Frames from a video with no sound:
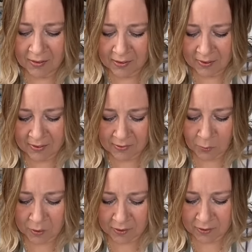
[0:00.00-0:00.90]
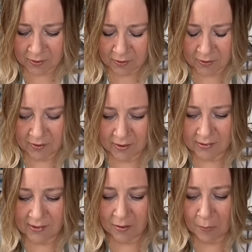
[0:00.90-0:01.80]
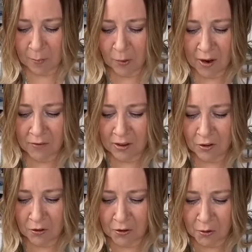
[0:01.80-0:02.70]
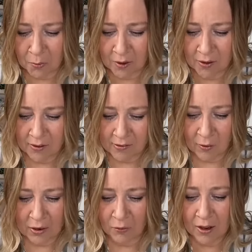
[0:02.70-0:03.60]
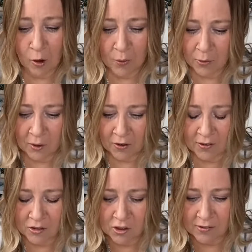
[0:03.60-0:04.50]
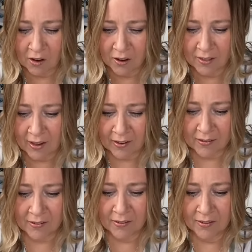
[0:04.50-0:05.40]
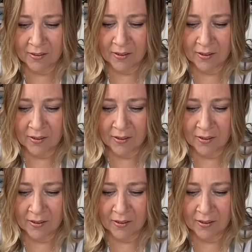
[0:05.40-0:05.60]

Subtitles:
Now this one is in my private group, so I don't go anywhere. It's just online,